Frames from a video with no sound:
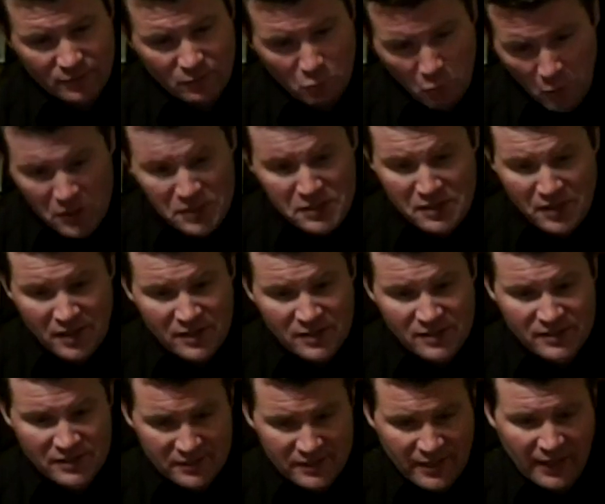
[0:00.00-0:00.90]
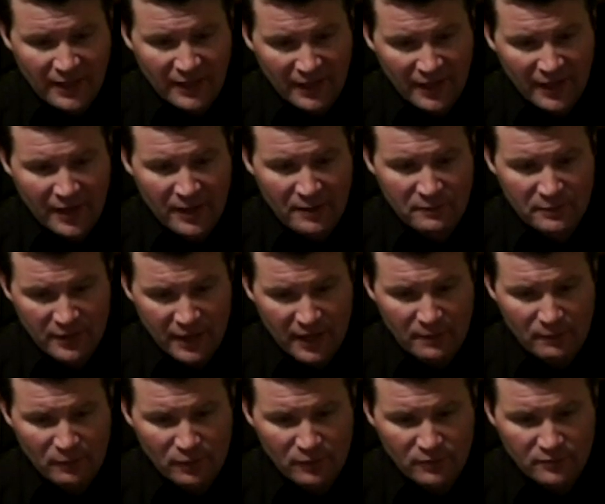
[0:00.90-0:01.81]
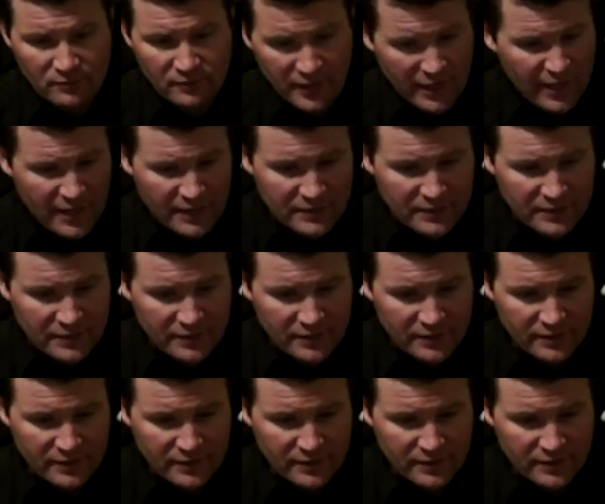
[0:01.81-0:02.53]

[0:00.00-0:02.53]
what does the Sega Camp Gamer eat?